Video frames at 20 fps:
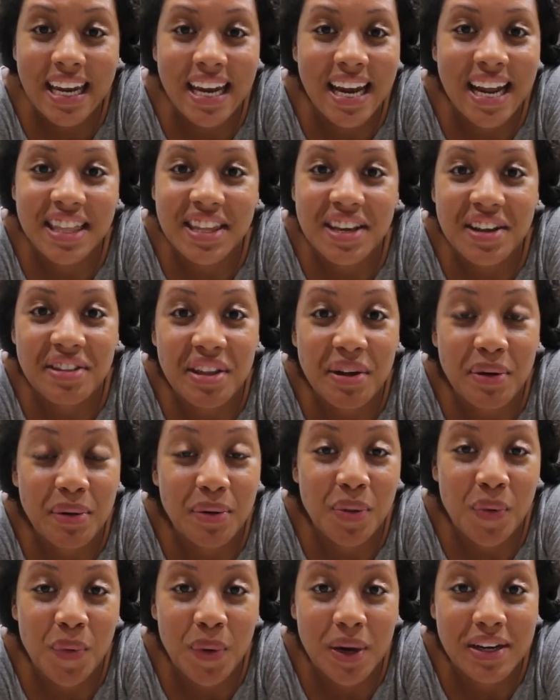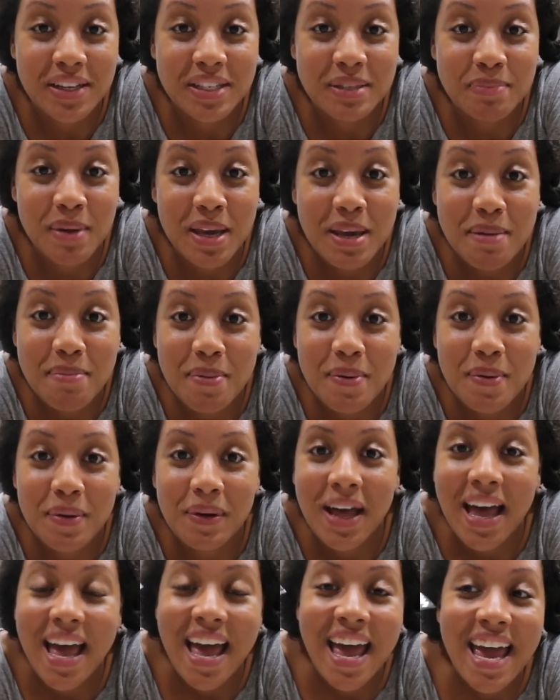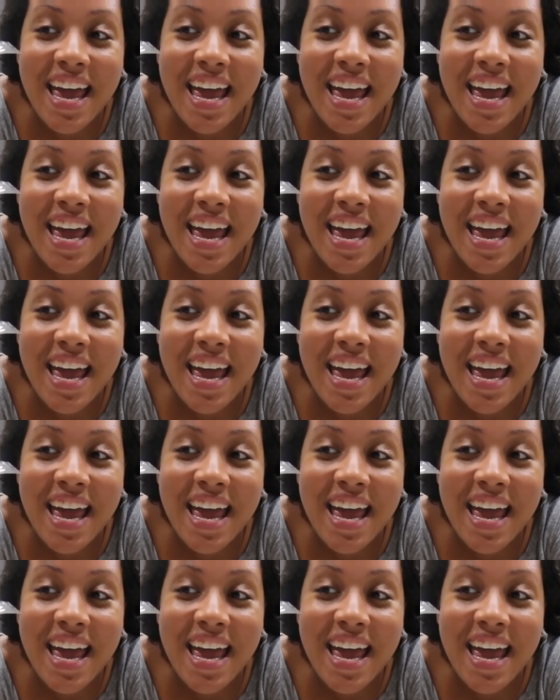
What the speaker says: and I thought they were the weirdest people.